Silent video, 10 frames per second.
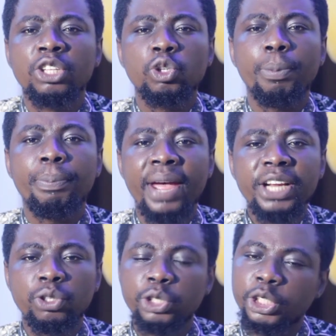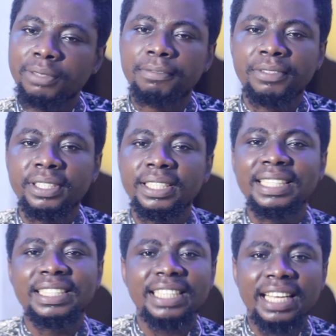to pay tuition fee,
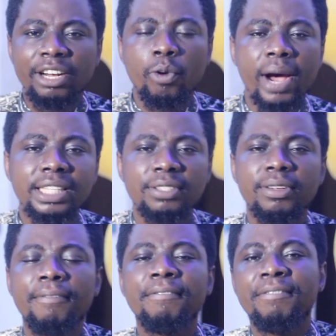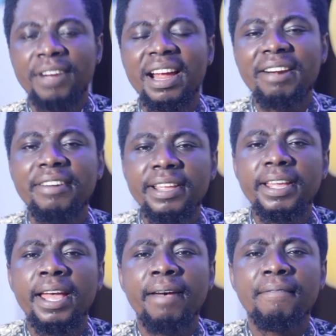it's quite very